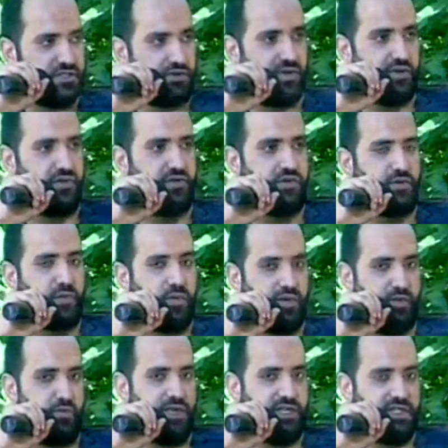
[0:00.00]
together
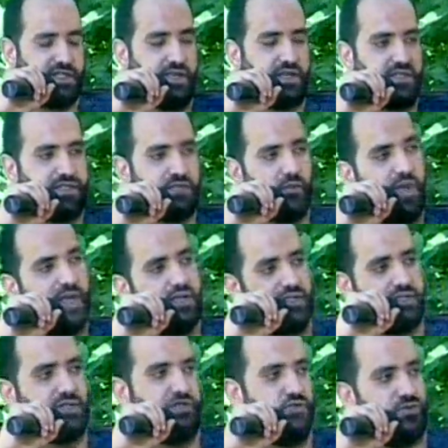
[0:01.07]
when we discussed
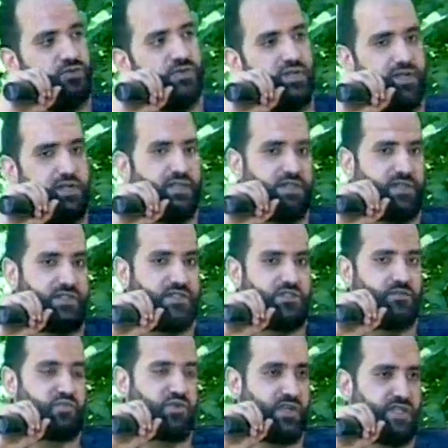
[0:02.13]
ways to
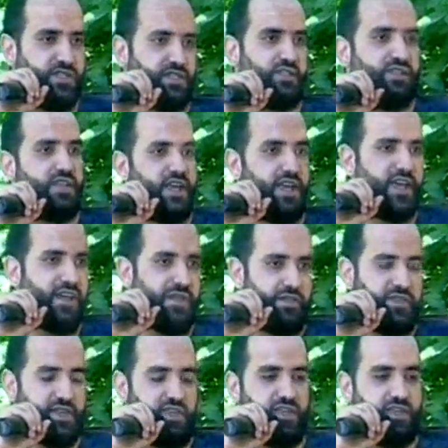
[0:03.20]
spread
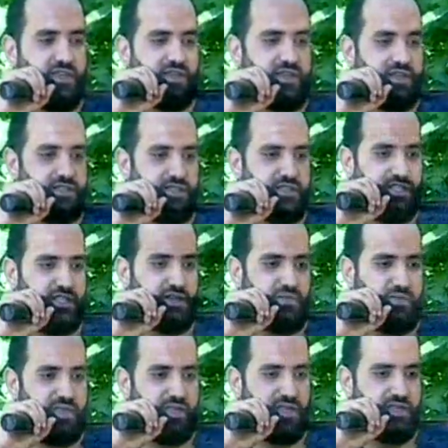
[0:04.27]

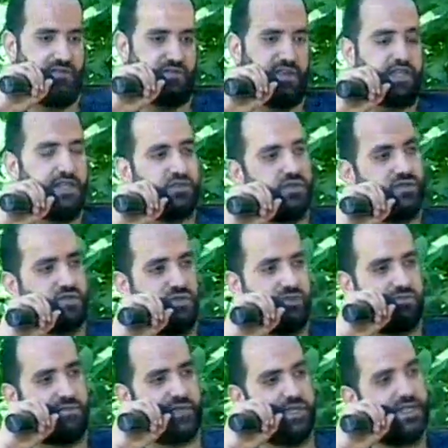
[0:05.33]
the values
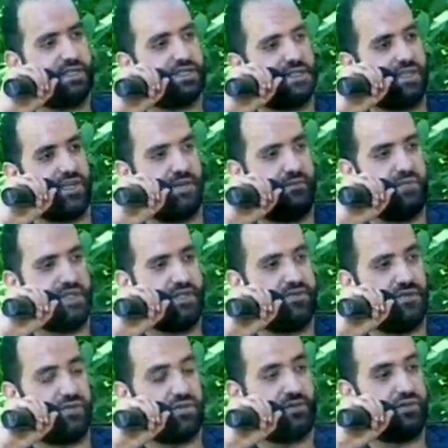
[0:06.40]
of peace and
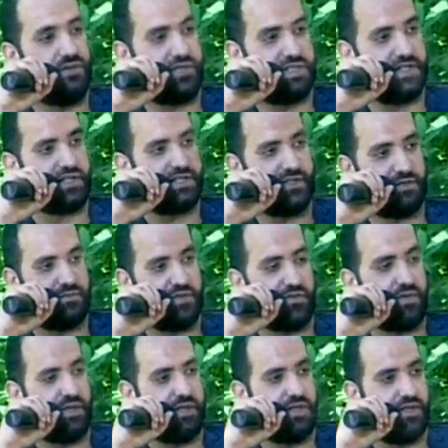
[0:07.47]
peaceful coexistence
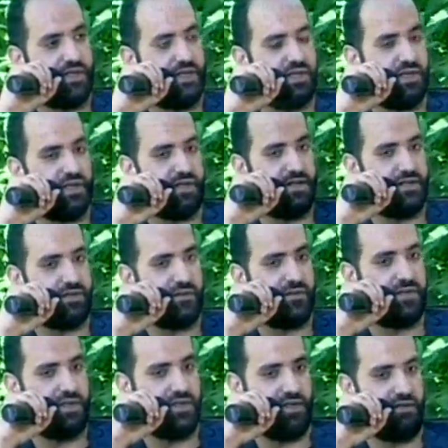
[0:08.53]
between
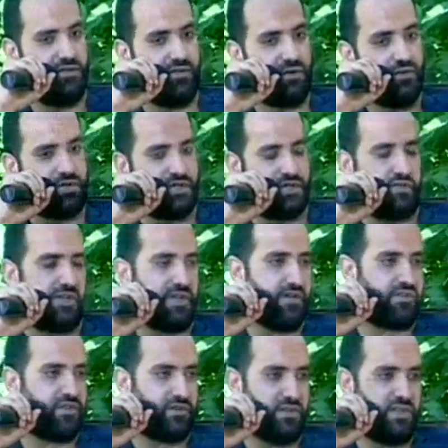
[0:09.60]
the followers of the
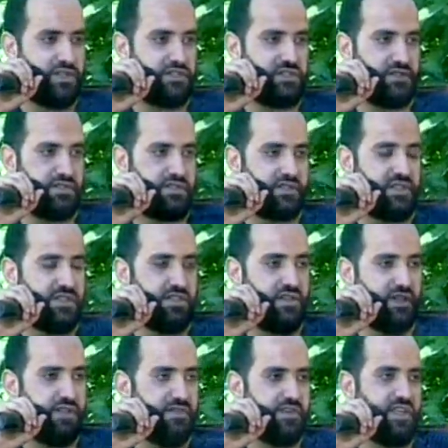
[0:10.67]
different religions
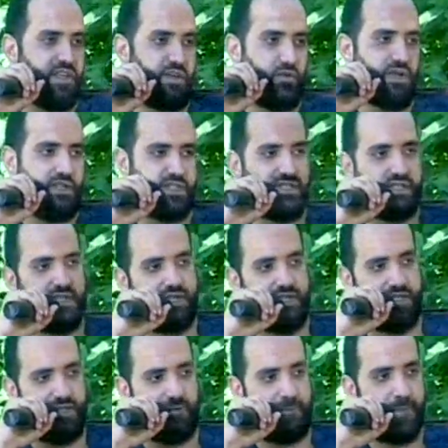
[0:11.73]
living in one
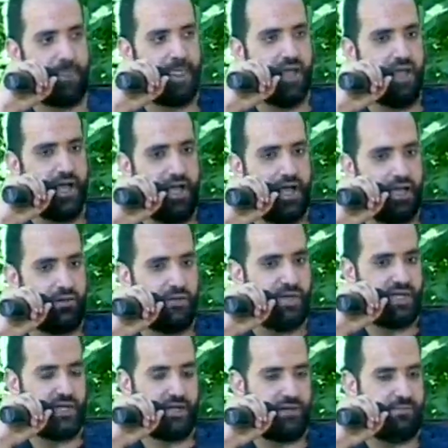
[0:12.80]
society. And
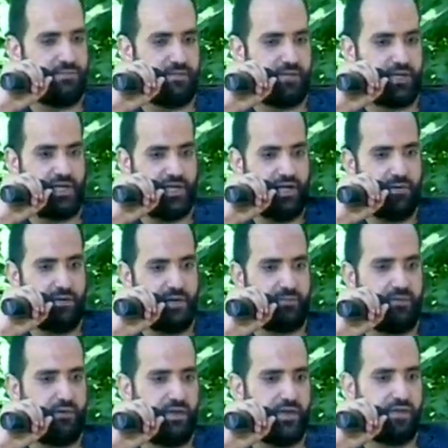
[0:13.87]
we came
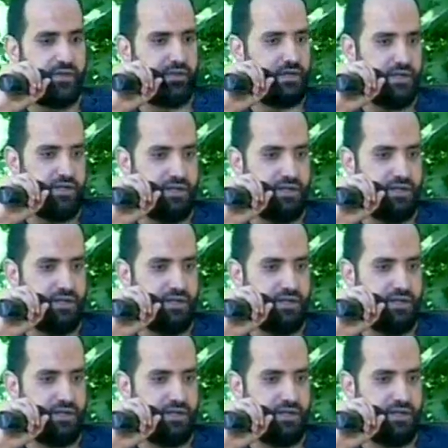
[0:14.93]
up with